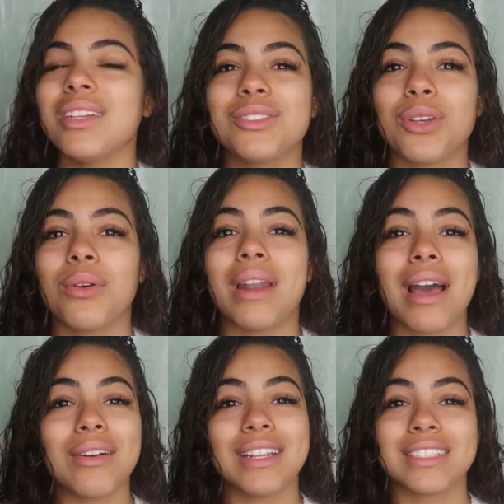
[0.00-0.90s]
So
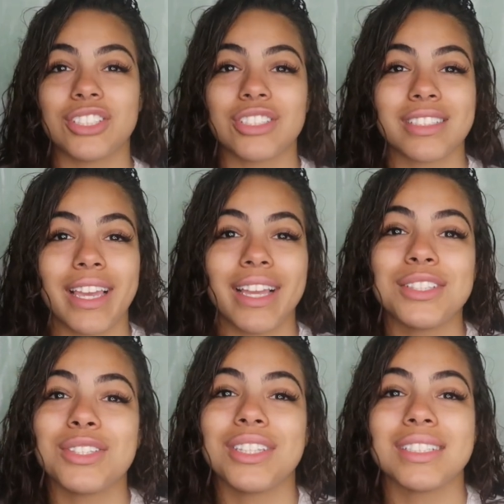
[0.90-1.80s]
now let's just get
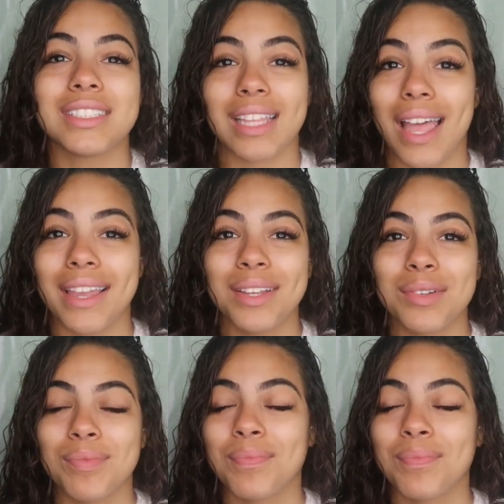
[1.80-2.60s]
into the slang,